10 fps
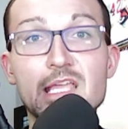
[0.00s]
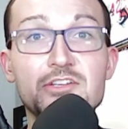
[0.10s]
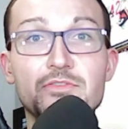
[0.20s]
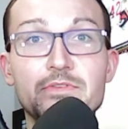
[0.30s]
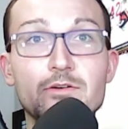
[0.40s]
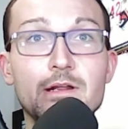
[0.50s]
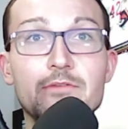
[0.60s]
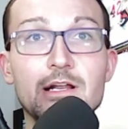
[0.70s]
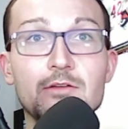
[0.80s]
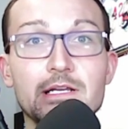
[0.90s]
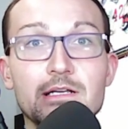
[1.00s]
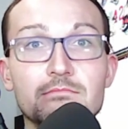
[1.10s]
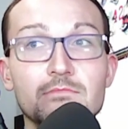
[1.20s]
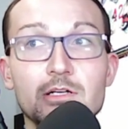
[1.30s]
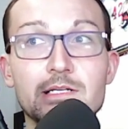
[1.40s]
interviewer ever out there.
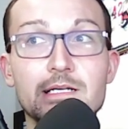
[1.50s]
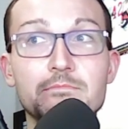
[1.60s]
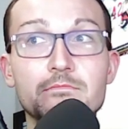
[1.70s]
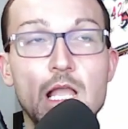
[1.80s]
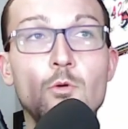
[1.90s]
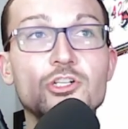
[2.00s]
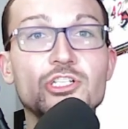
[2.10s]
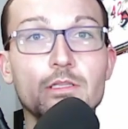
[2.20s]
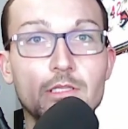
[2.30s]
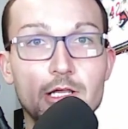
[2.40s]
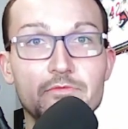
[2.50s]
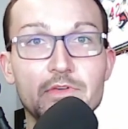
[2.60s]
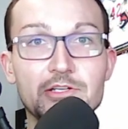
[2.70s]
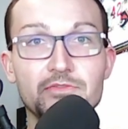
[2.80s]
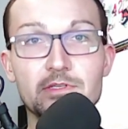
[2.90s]
Okay. I watch a lot of
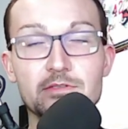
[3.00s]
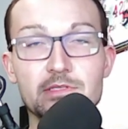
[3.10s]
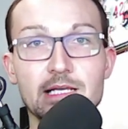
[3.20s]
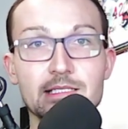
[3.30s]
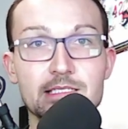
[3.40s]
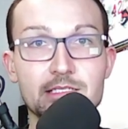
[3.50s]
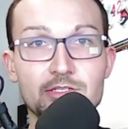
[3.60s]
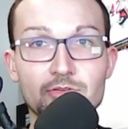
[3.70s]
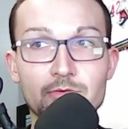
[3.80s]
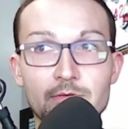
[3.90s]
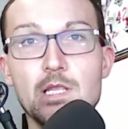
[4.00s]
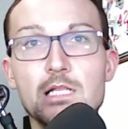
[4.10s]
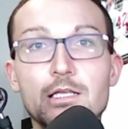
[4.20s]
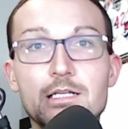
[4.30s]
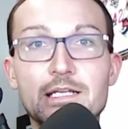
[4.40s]
interviews. I listen to a
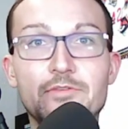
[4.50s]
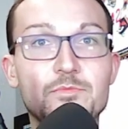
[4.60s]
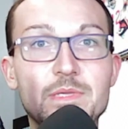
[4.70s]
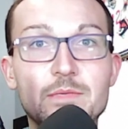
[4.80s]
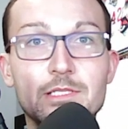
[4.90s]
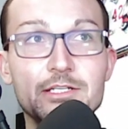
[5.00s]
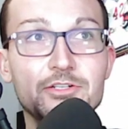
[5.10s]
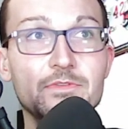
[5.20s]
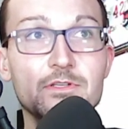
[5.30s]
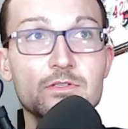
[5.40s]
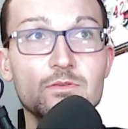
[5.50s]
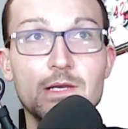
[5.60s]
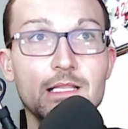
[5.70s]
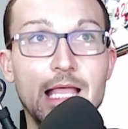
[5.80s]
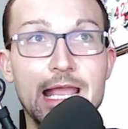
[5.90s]
lot of different people interview as
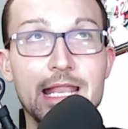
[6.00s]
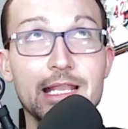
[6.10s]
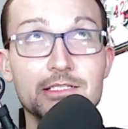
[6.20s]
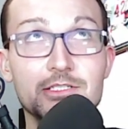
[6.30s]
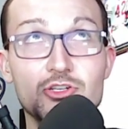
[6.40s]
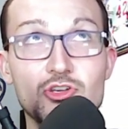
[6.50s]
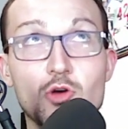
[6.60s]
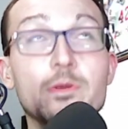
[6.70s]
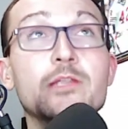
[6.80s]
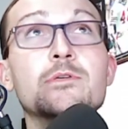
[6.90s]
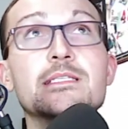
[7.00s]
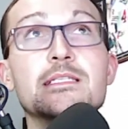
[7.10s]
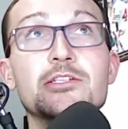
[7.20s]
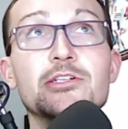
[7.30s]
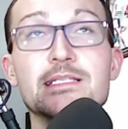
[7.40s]
well, and nobody was
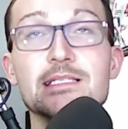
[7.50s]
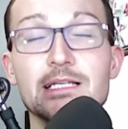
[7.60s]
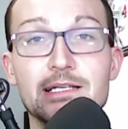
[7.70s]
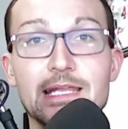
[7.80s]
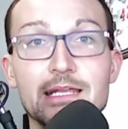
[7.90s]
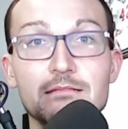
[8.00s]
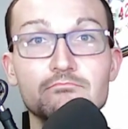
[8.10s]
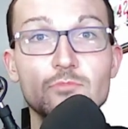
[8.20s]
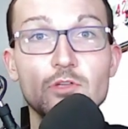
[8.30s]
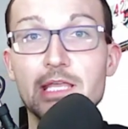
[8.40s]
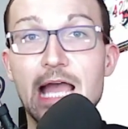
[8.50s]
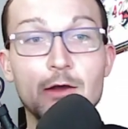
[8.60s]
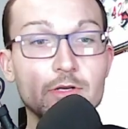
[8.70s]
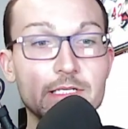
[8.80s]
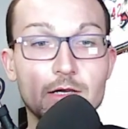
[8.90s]
as good as Larry King,
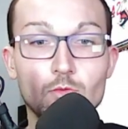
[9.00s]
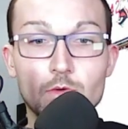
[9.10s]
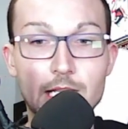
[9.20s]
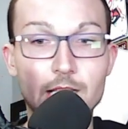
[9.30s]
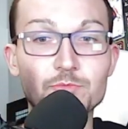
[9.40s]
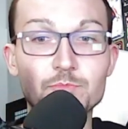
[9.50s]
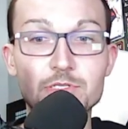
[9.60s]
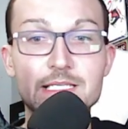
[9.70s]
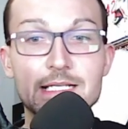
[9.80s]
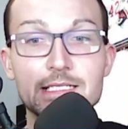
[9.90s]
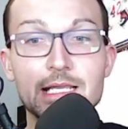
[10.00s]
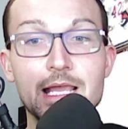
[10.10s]
without a doubt, 100%.